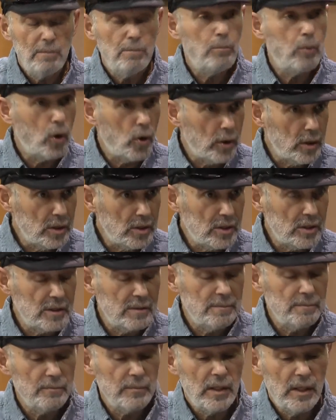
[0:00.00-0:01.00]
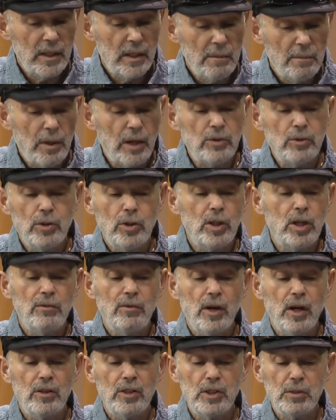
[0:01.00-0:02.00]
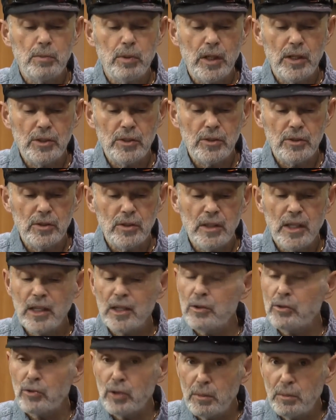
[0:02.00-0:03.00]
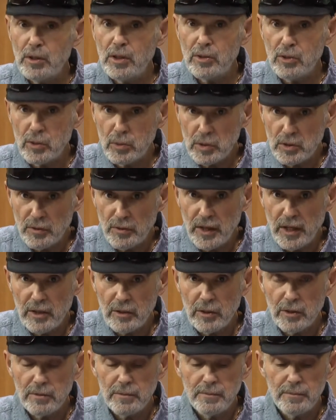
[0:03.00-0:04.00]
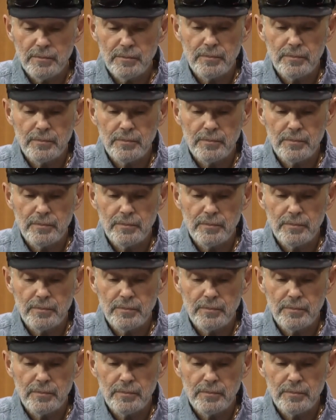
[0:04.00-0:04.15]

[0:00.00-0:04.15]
Boris partook of all these pleasures, and they contributed to his failure.